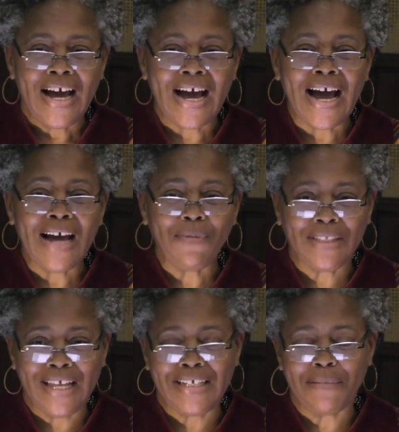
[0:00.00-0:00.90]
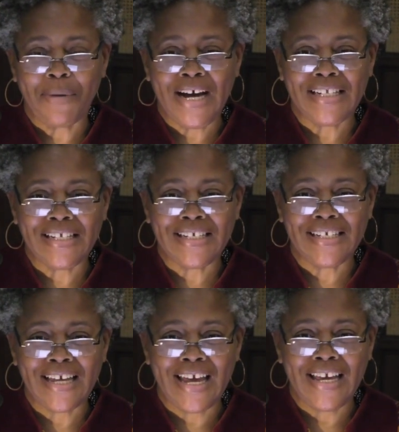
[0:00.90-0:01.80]
I would like to posit
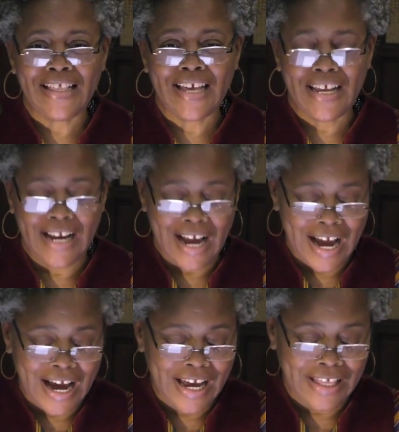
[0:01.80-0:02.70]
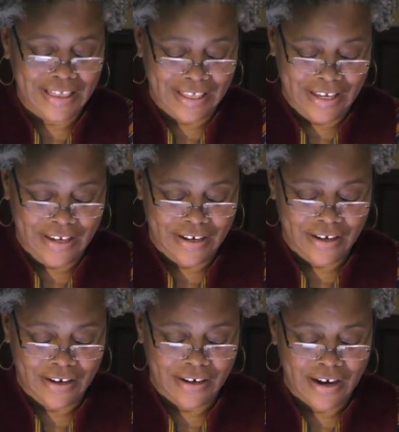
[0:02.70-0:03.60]
today that I think
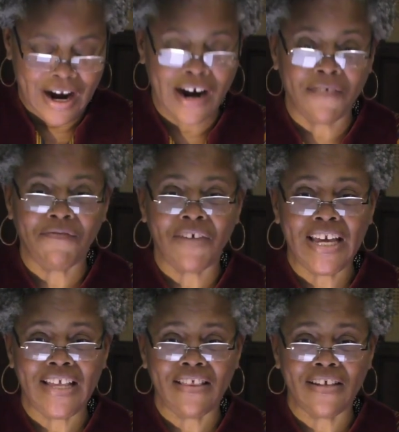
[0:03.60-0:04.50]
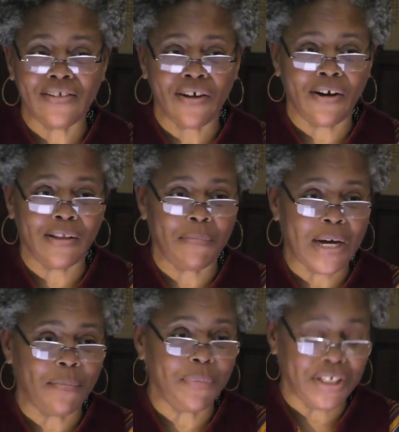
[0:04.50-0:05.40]
our faith is all
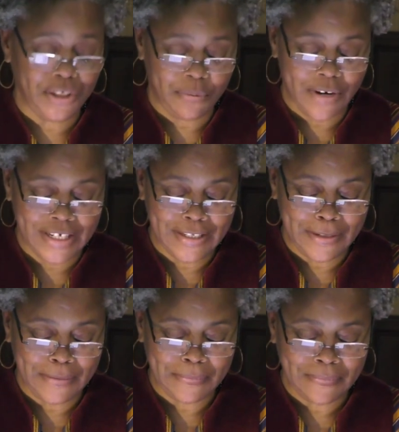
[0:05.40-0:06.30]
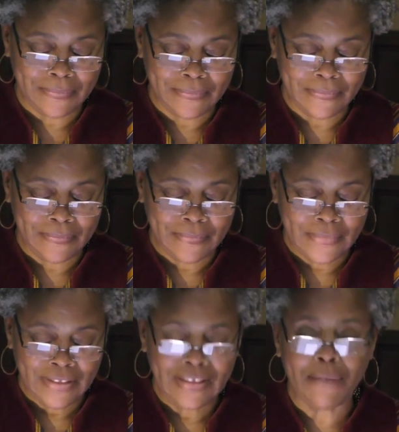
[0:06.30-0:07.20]
about bench pressing.
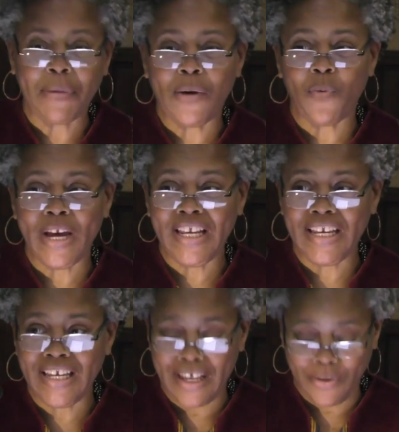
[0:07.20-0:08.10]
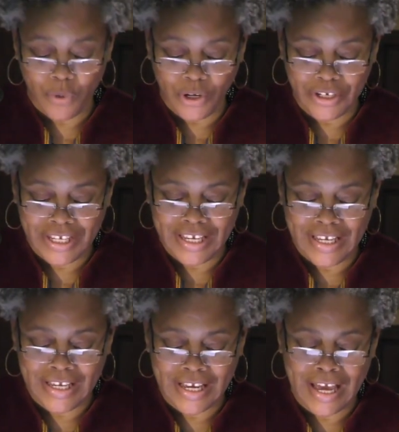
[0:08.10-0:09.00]
That by waiting and
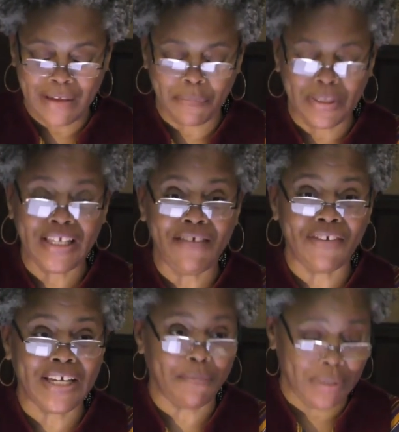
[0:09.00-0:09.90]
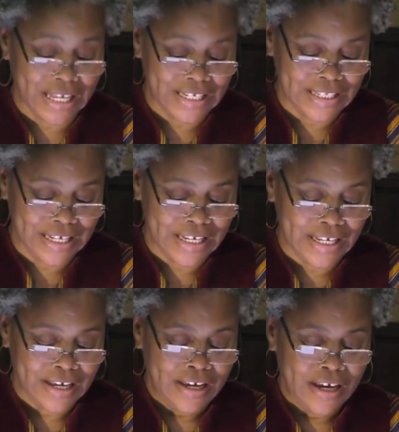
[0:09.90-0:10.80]
working and believing and
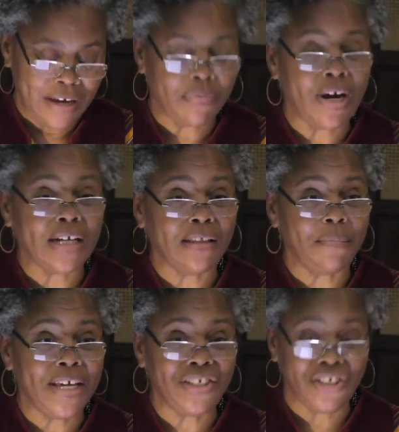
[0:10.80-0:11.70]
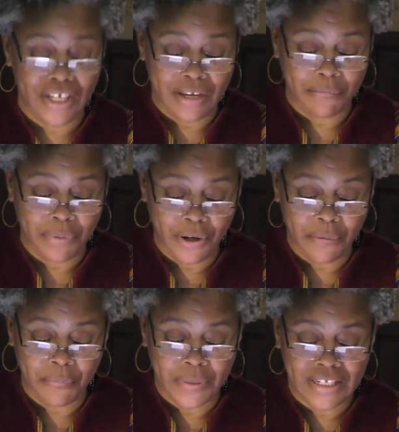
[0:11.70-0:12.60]
blessing and proclamation and
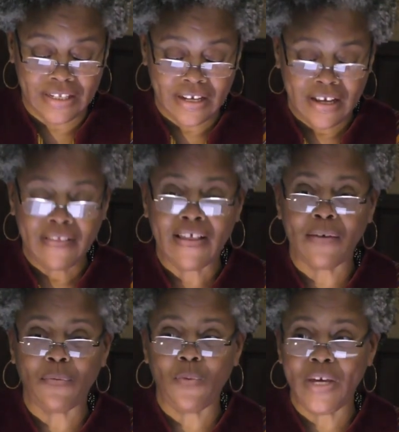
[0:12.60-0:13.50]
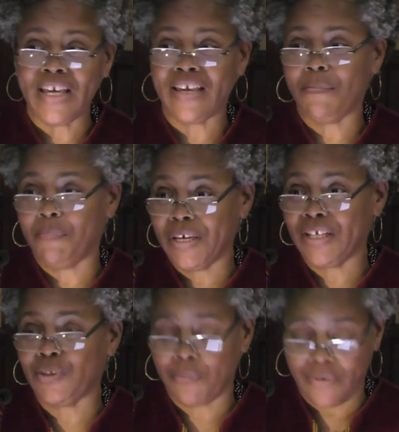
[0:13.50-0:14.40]
purpose, that we
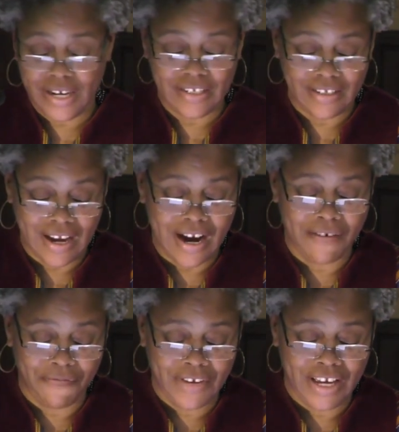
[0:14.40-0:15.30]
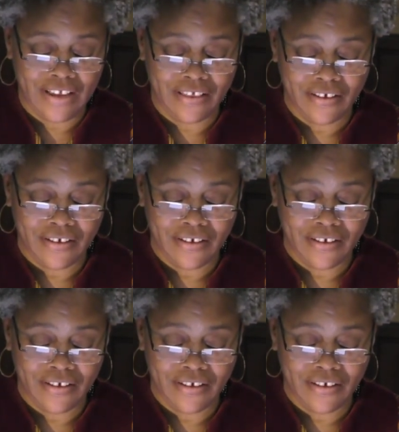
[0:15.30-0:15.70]
bench press our faith.